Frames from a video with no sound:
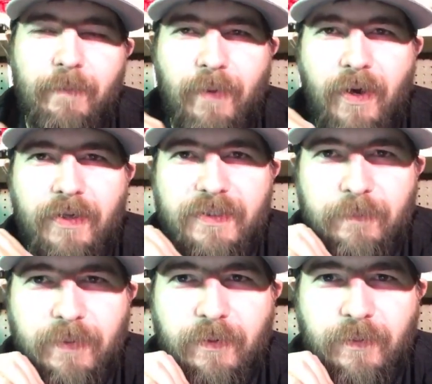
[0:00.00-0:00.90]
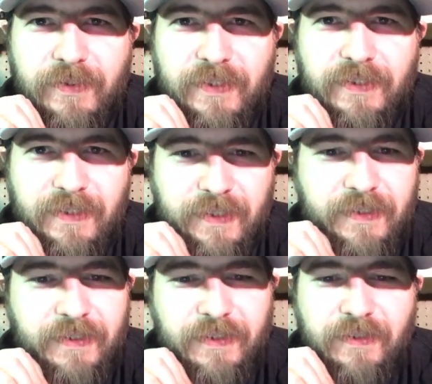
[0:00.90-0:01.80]
box I'm building with Six
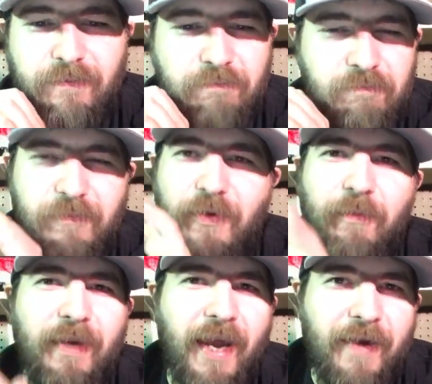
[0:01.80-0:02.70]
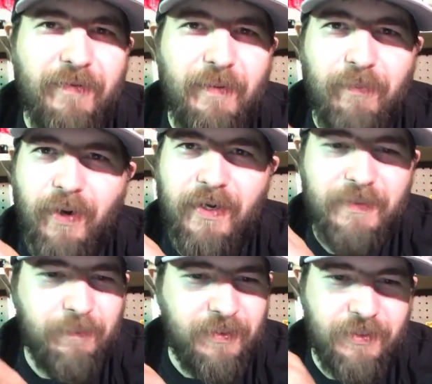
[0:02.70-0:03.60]
Sense is going to be half that
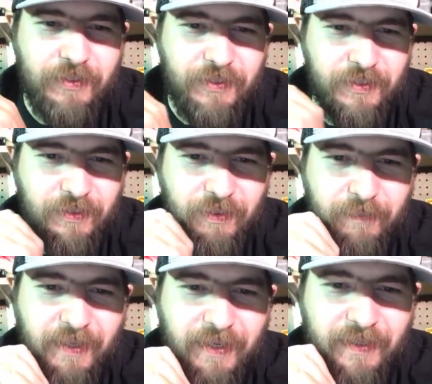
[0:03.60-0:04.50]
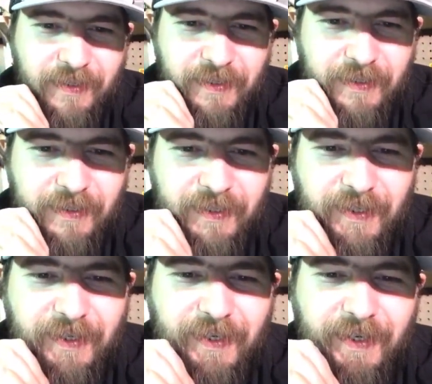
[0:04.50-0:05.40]
price and be just as good, man.
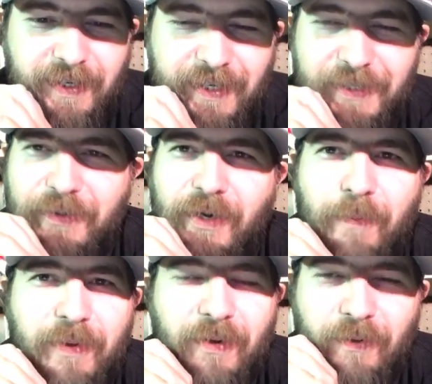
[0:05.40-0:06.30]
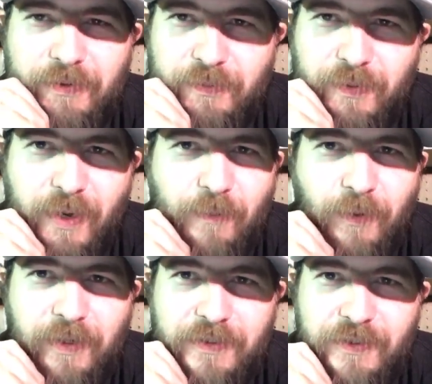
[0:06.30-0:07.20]
And dude, I'll be honest with you, I'm
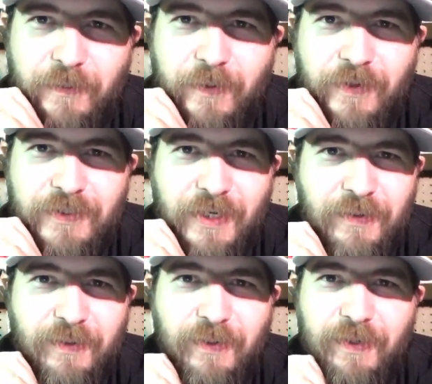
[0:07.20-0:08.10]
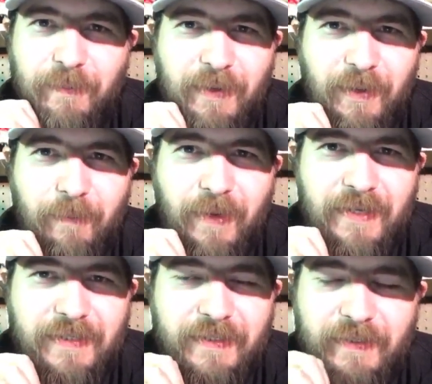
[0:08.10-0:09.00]
working so much, I do good to mail the
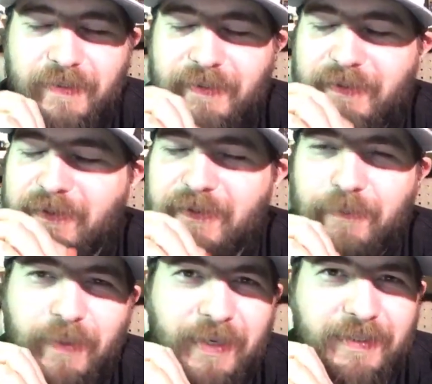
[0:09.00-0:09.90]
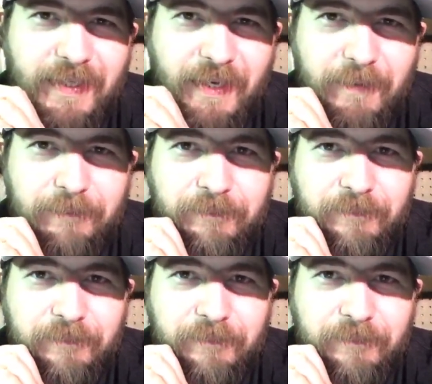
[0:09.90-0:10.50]
baits baked out.